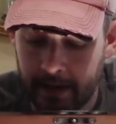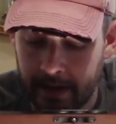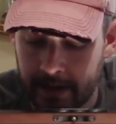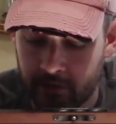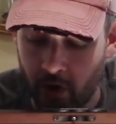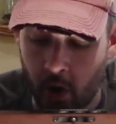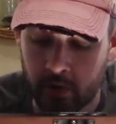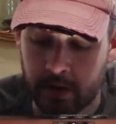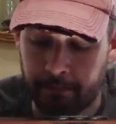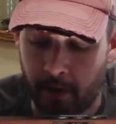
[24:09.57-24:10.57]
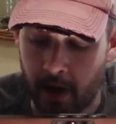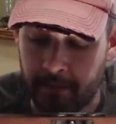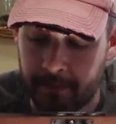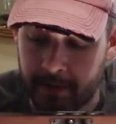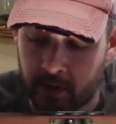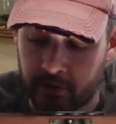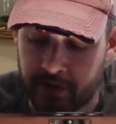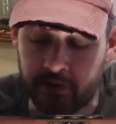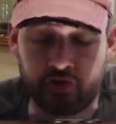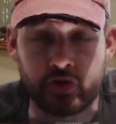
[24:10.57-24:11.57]
in its own compartment, because
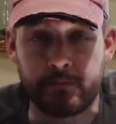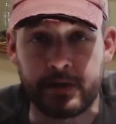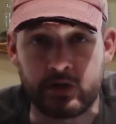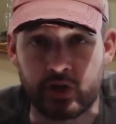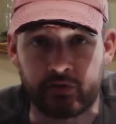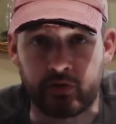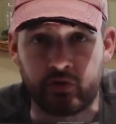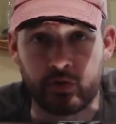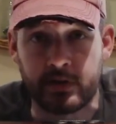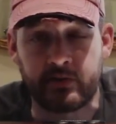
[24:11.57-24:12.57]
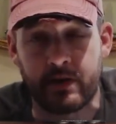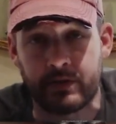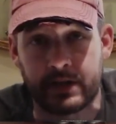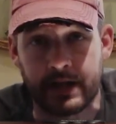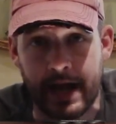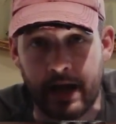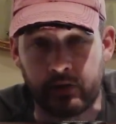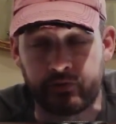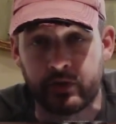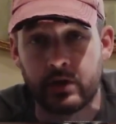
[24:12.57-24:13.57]
this should be just as humid as everything
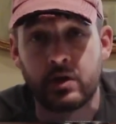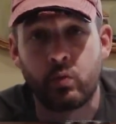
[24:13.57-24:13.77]
else